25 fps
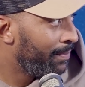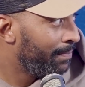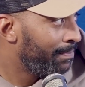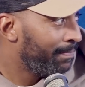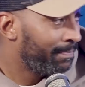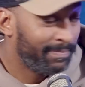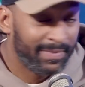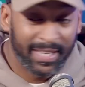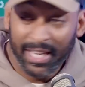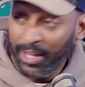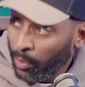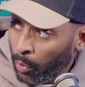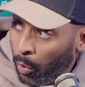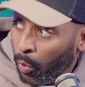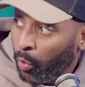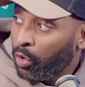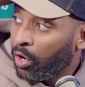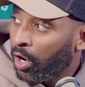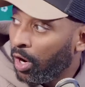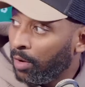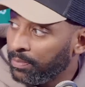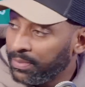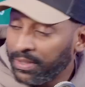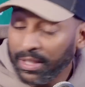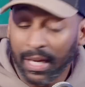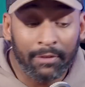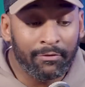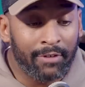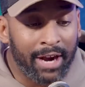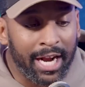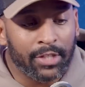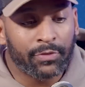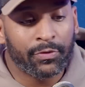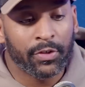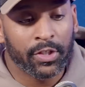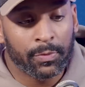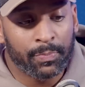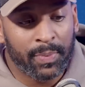he? In all comps,
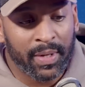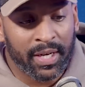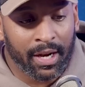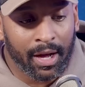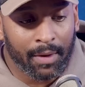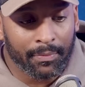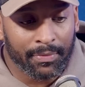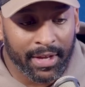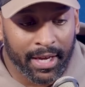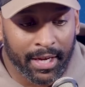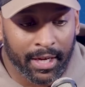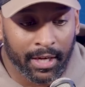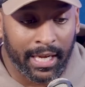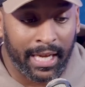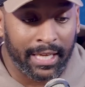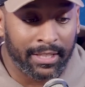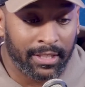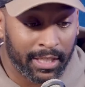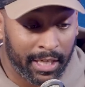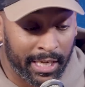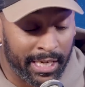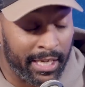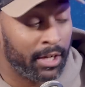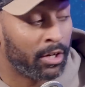Rashford's been up there a, in